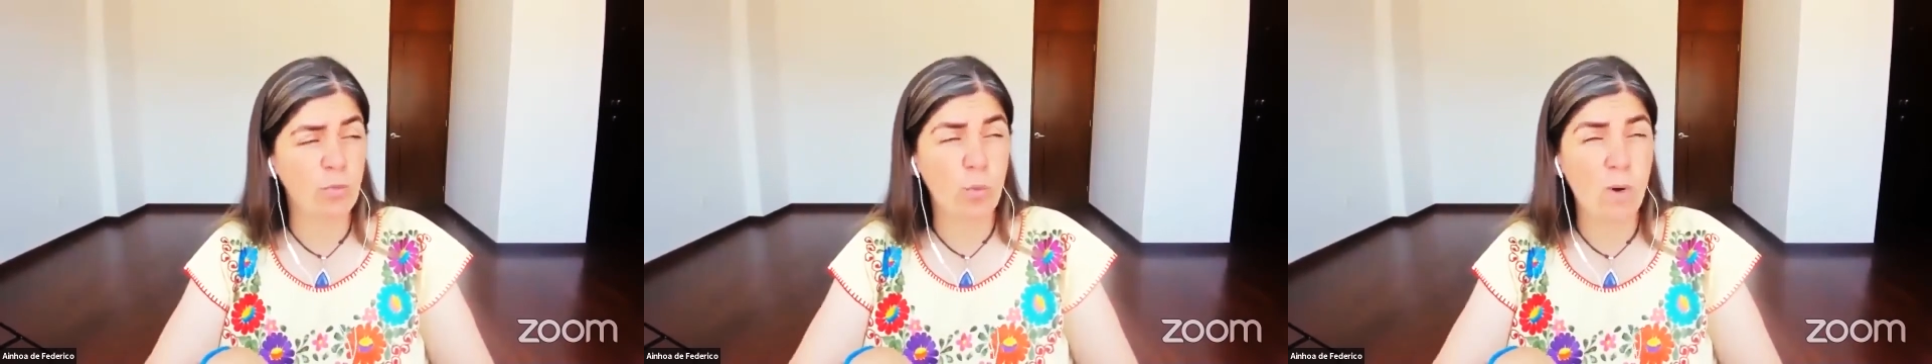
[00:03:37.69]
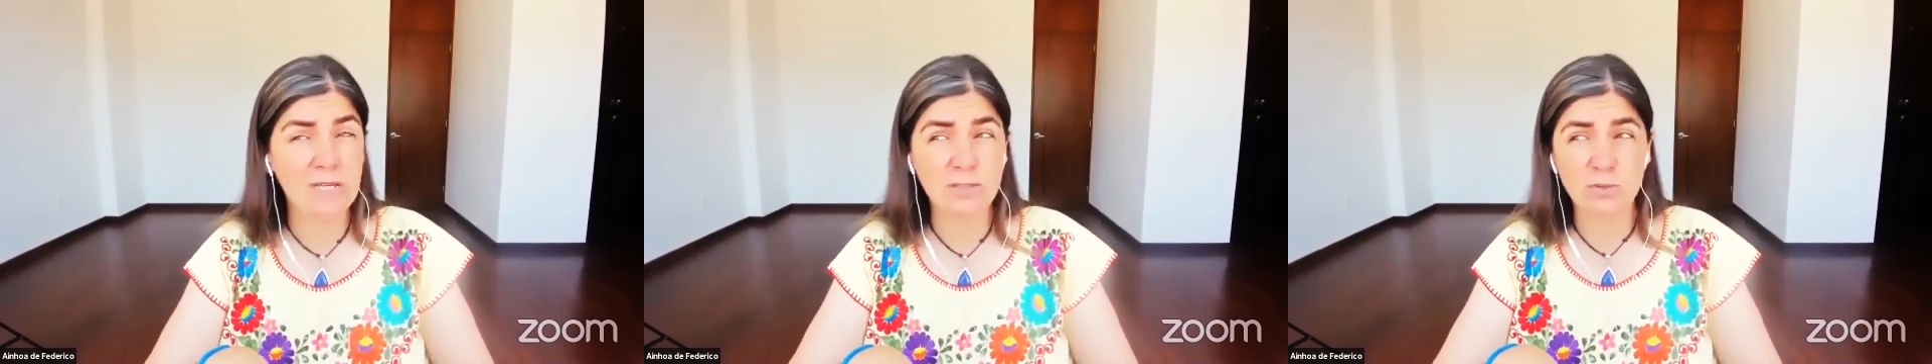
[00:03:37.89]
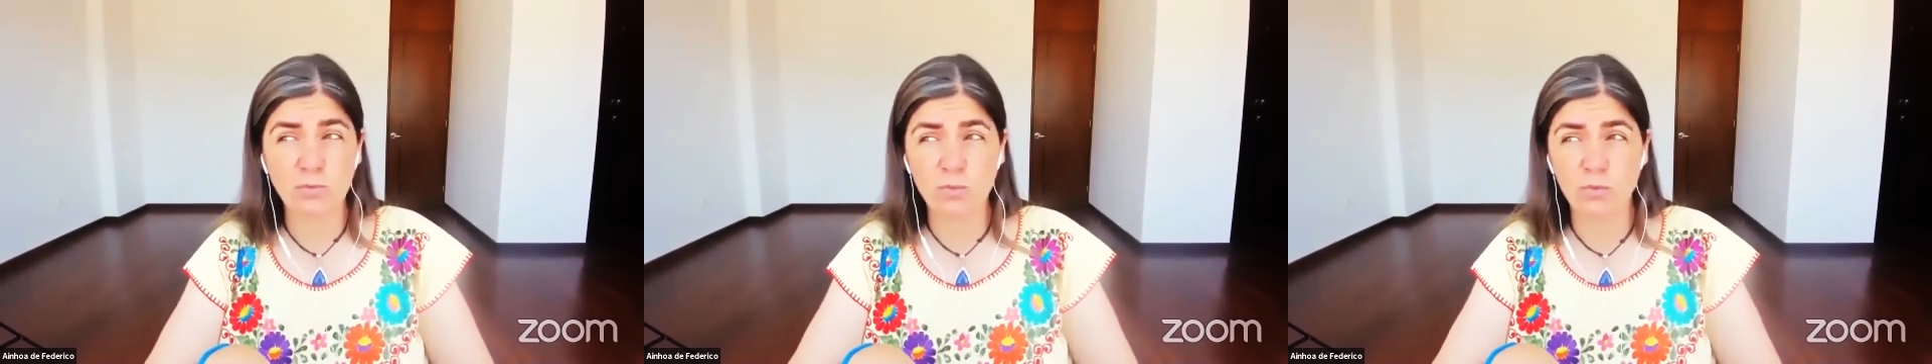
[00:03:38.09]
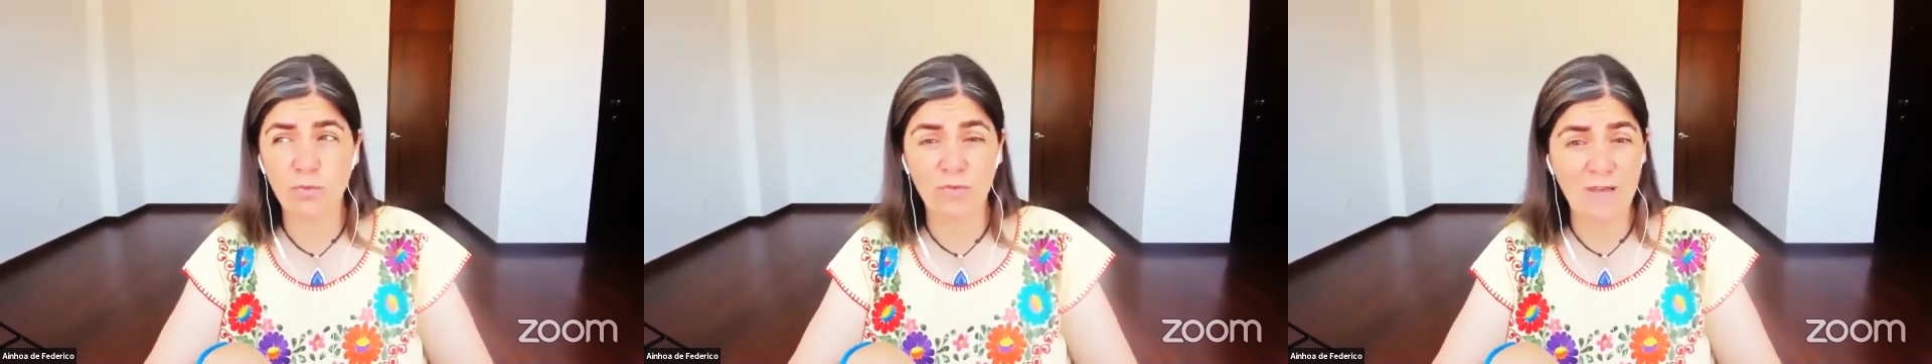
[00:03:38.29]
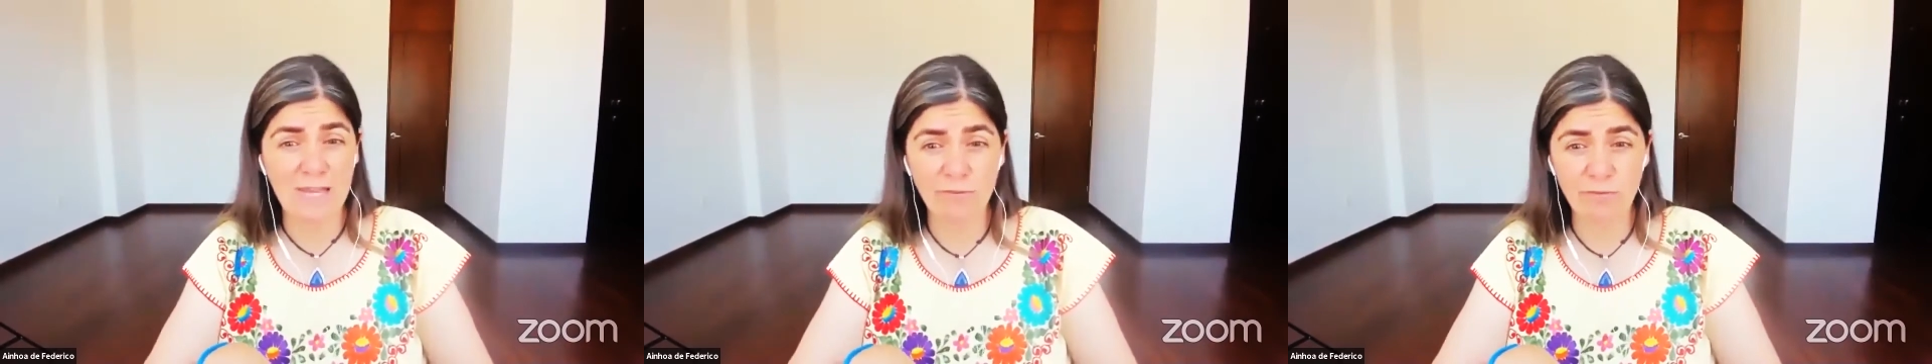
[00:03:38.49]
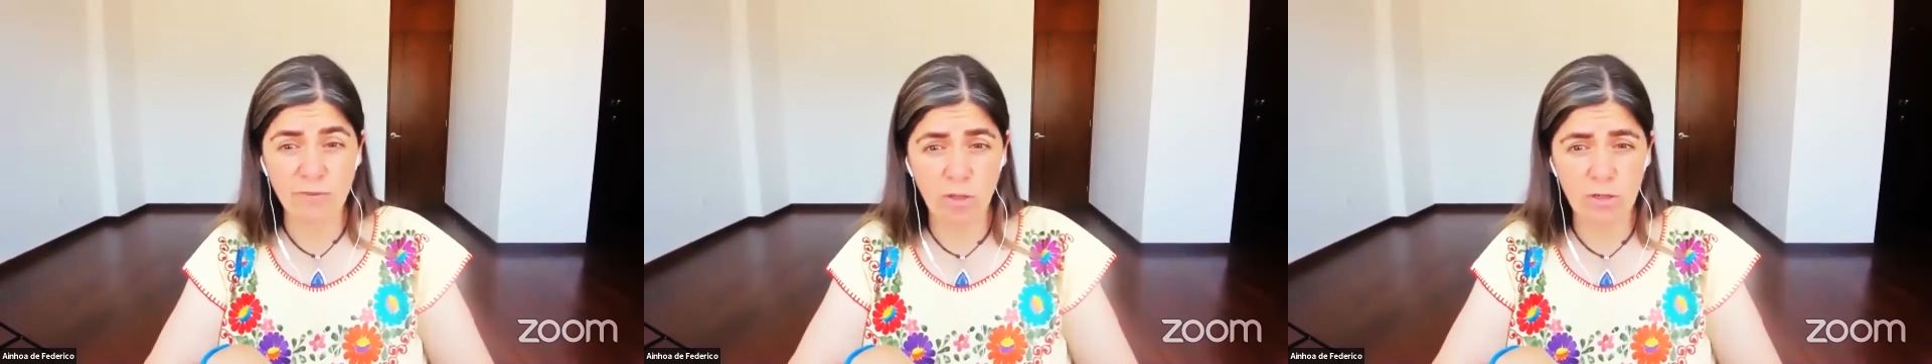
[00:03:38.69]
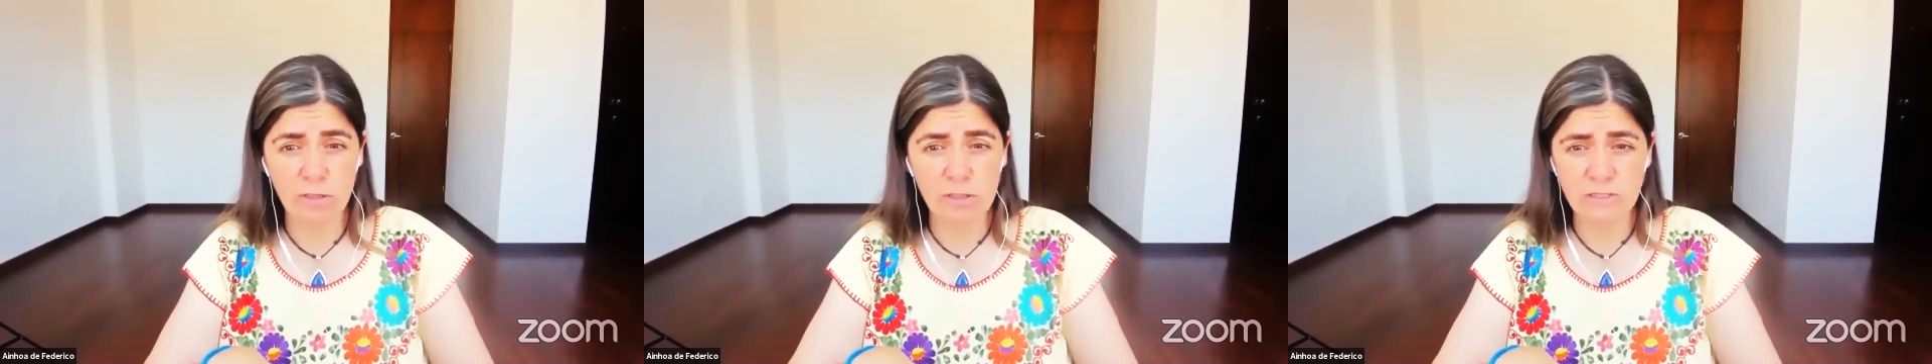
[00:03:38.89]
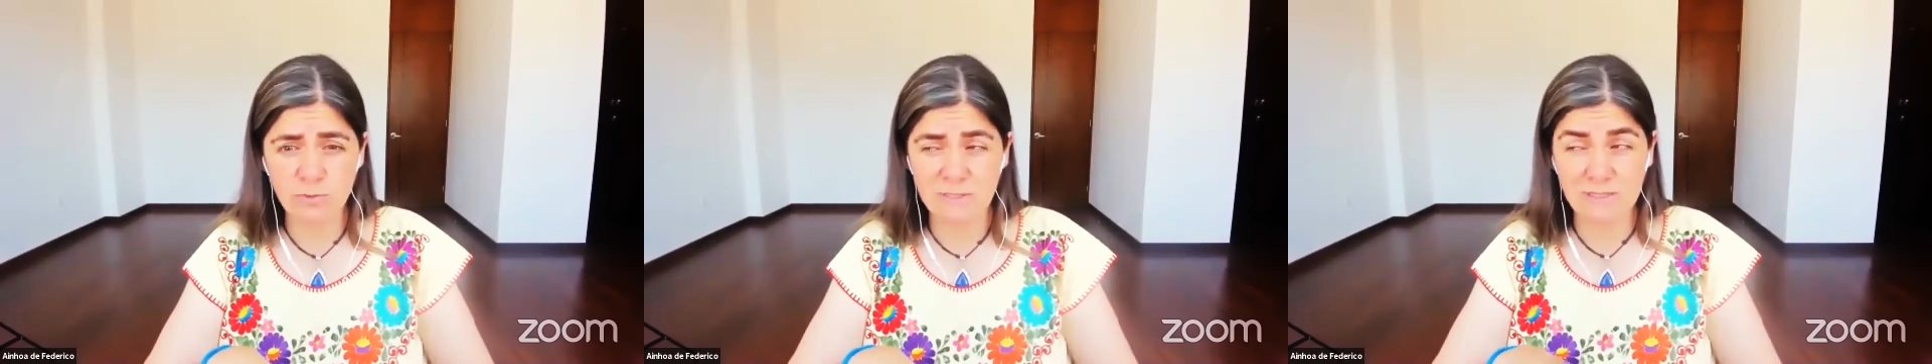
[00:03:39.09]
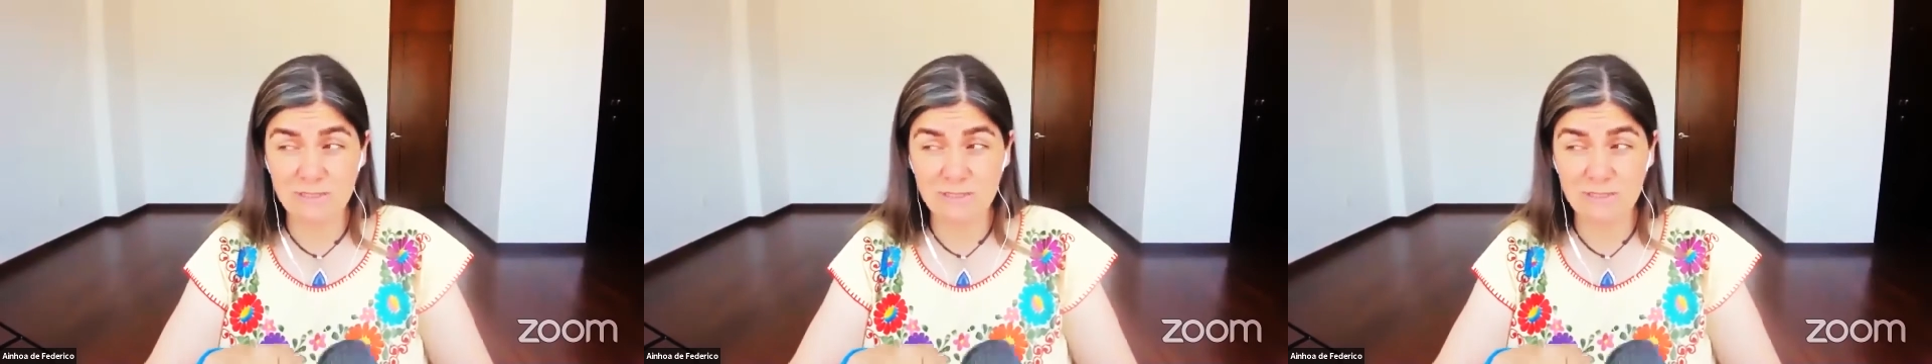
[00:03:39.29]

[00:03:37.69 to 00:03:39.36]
$1 to $5,